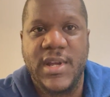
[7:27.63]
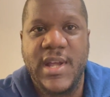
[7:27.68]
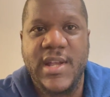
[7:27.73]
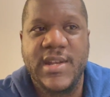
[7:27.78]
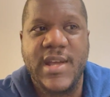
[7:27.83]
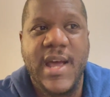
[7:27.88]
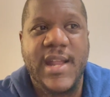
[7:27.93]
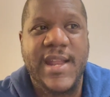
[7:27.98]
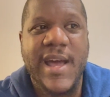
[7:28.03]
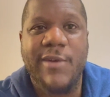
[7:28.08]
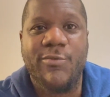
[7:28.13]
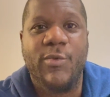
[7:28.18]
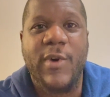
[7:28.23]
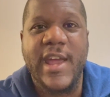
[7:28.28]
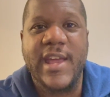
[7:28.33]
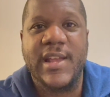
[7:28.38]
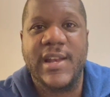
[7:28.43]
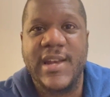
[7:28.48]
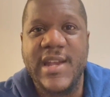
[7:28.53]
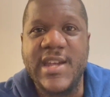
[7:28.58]
And, and that
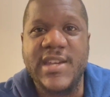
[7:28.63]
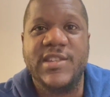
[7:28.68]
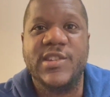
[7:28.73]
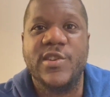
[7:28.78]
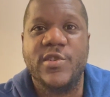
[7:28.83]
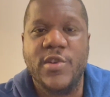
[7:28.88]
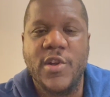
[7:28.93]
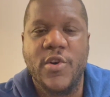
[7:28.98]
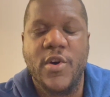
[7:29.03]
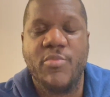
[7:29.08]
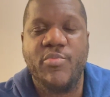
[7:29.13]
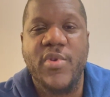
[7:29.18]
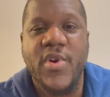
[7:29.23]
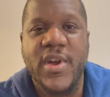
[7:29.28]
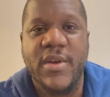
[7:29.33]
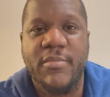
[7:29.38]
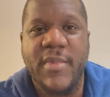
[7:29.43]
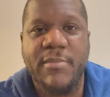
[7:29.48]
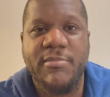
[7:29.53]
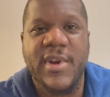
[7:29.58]
way, at least you know I'm
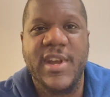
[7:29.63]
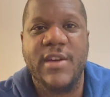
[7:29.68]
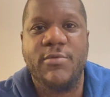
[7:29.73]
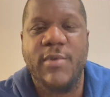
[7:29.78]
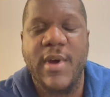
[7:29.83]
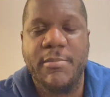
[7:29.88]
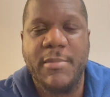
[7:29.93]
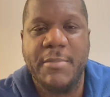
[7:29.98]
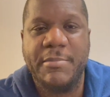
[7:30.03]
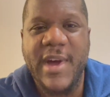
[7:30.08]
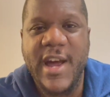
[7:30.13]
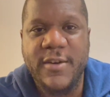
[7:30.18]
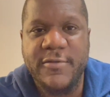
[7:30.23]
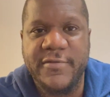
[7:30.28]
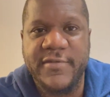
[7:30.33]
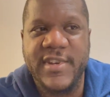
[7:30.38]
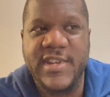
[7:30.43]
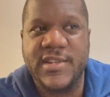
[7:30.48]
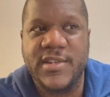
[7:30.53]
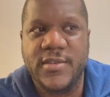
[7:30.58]
putting my money where my
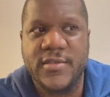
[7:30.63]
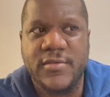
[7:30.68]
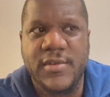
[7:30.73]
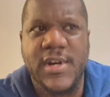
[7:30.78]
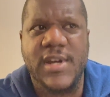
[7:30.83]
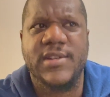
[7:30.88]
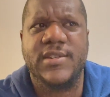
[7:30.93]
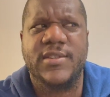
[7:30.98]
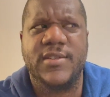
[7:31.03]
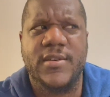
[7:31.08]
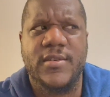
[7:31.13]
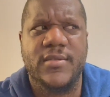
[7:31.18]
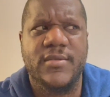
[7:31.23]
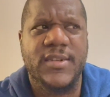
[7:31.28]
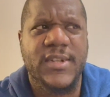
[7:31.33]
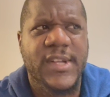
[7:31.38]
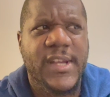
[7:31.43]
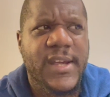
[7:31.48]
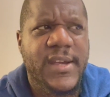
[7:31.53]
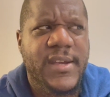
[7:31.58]
mouth is, right? So,
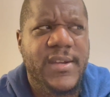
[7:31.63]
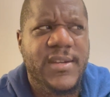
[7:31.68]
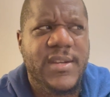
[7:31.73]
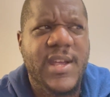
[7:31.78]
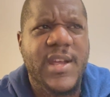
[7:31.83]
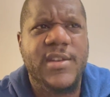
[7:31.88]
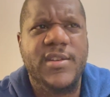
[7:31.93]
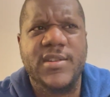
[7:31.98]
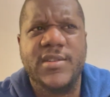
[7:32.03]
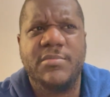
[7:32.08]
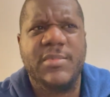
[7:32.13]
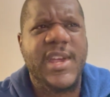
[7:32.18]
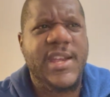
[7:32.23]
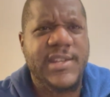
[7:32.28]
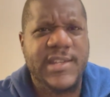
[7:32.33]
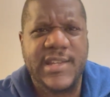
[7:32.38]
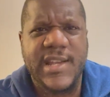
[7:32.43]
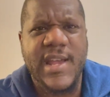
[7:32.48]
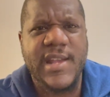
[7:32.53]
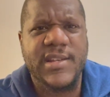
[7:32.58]
yeah, it doesn't make
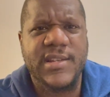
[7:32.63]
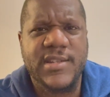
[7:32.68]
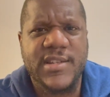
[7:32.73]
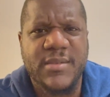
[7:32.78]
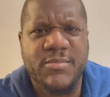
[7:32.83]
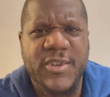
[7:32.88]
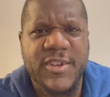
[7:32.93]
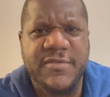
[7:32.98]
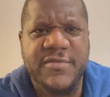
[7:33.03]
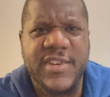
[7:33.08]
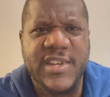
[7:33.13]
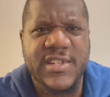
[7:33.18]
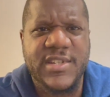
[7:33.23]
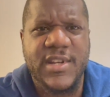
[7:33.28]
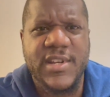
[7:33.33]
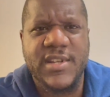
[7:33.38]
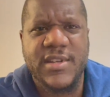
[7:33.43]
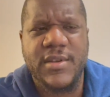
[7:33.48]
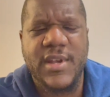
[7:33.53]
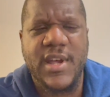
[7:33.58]
sense, some of the things
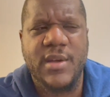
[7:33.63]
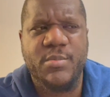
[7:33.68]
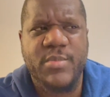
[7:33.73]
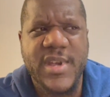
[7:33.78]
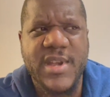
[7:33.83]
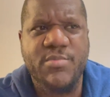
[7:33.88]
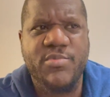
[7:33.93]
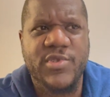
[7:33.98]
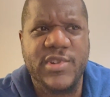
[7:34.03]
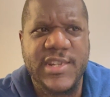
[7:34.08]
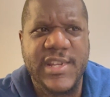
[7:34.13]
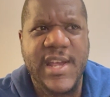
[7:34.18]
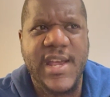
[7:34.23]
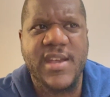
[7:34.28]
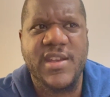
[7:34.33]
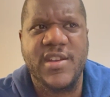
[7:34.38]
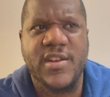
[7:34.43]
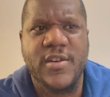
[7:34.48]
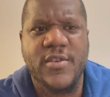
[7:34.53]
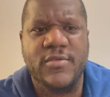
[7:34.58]
that, that people say,
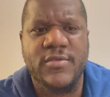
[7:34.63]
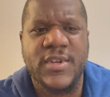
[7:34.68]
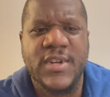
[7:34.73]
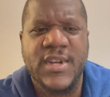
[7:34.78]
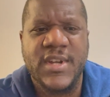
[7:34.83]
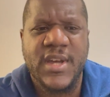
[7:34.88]
you know.